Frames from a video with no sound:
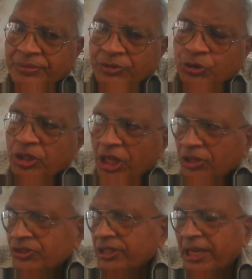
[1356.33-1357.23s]
You
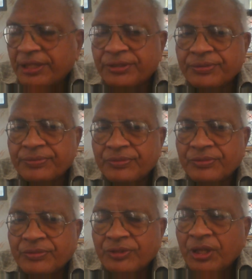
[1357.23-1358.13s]
cannot say that.
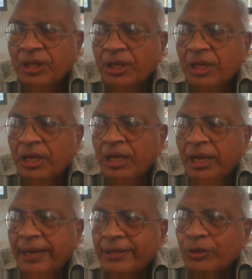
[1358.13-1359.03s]

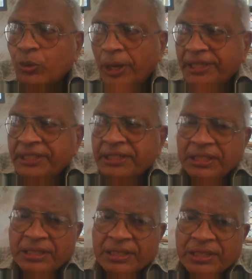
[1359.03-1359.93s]
And
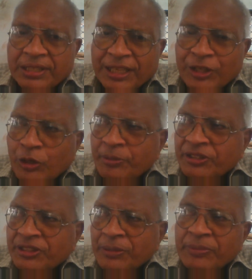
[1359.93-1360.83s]
quality cannot be
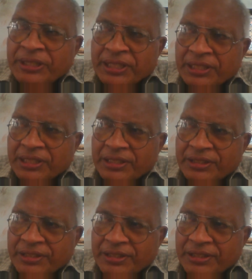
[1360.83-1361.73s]
simply
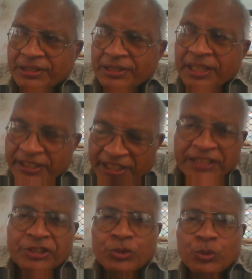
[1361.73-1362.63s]

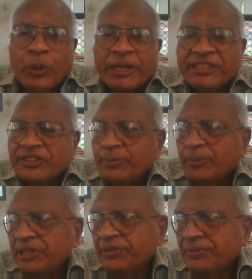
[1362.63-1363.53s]
related to one
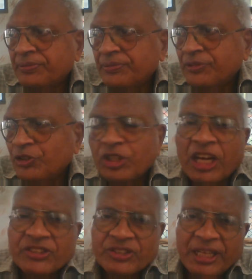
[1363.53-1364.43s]
discipline. You
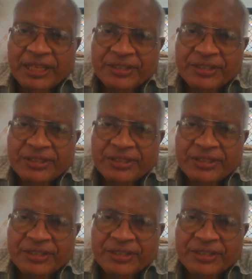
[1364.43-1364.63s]
cannot say that.